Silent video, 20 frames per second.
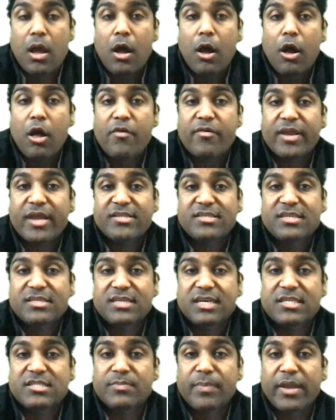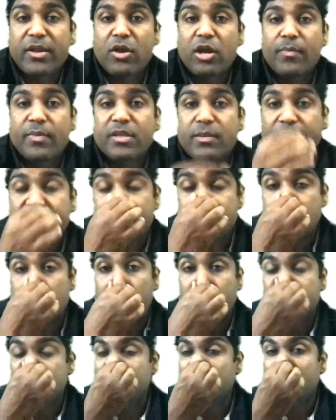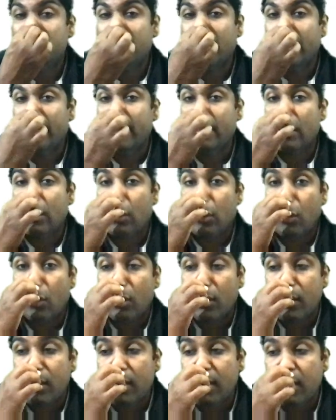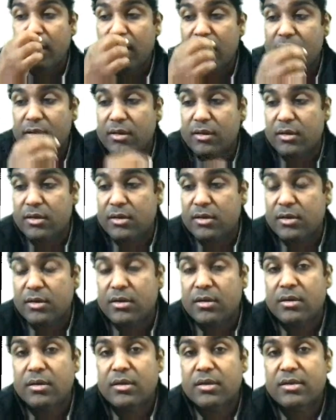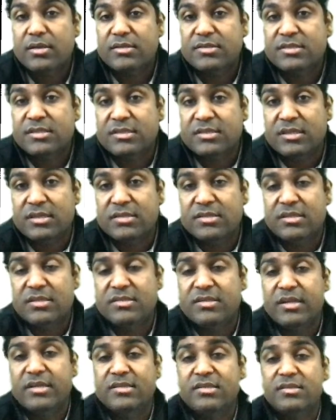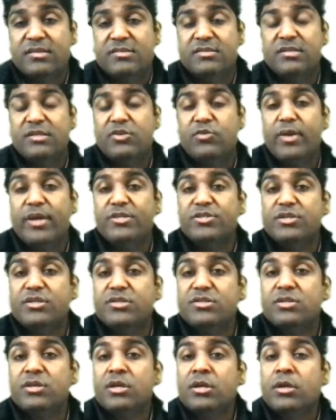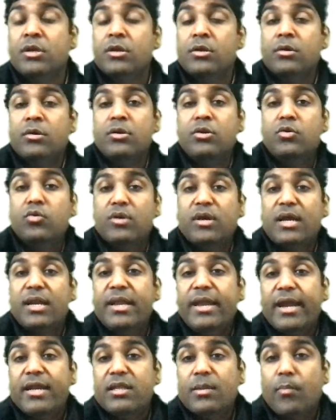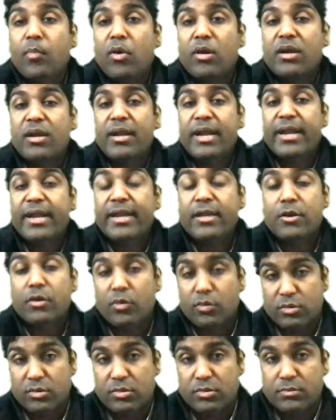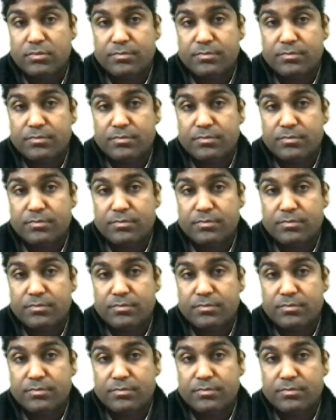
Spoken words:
However, SEZs may not be the best option in all situations to clear the bottleneck in growth.